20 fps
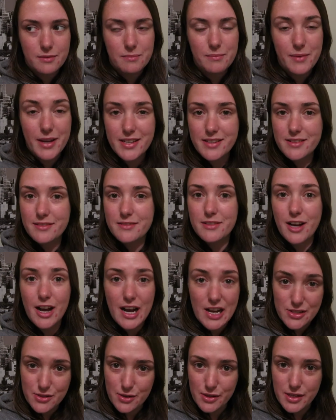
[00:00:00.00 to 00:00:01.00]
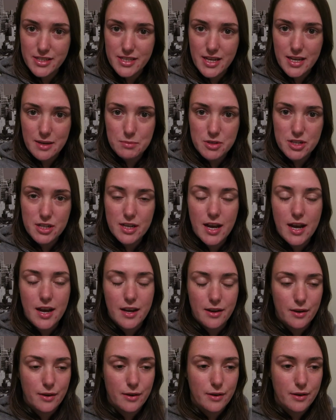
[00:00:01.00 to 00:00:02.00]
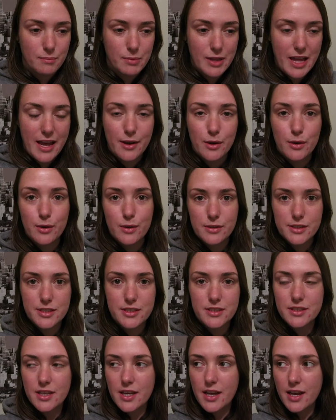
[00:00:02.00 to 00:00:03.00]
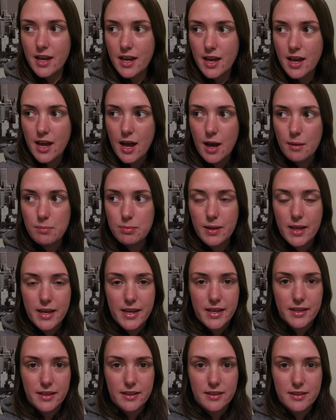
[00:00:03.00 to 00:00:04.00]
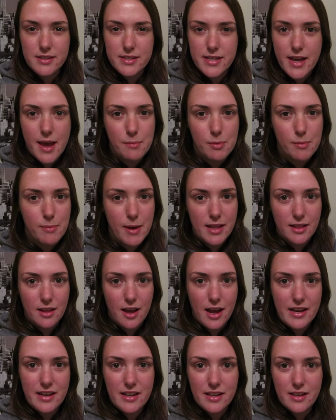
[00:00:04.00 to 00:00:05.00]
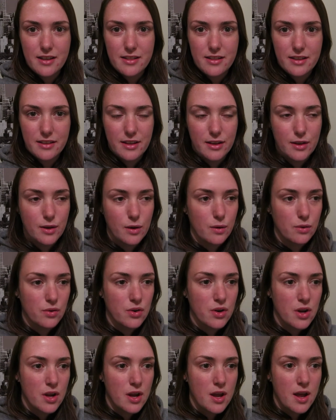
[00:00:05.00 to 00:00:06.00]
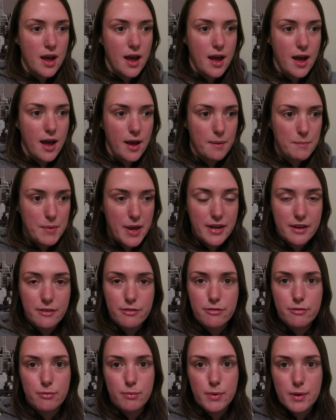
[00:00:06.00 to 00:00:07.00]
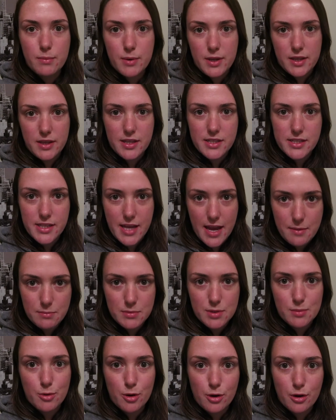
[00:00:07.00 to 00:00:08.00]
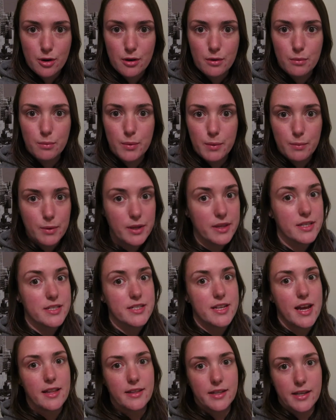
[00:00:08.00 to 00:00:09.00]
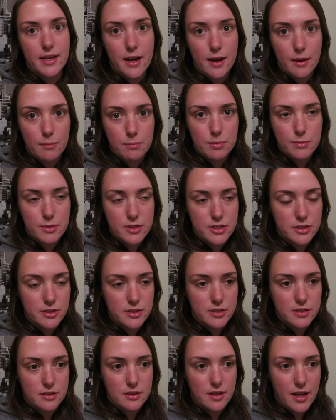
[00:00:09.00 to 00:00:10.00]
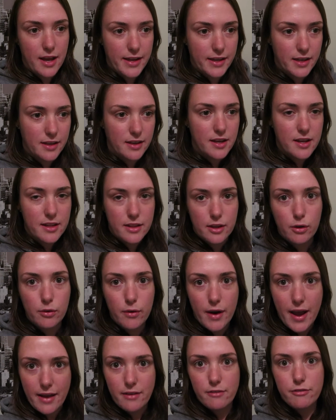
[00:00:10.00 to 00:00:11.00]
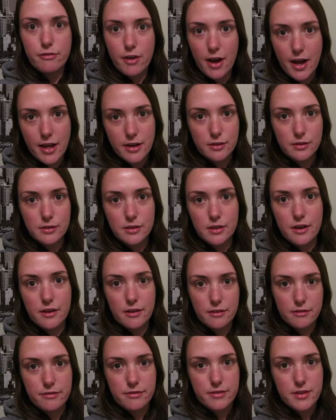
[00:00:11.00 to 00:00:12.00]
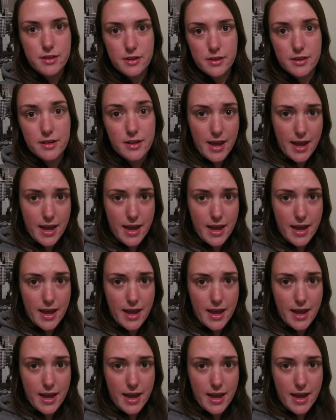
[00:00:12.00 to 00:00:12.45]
my ice hockey team, Chicago Blackhawks, are playing the Tampa Bay Lightning, I think they're called. And if we win this game tomorrow, we win the Stanley Cup, which is like the grand final of the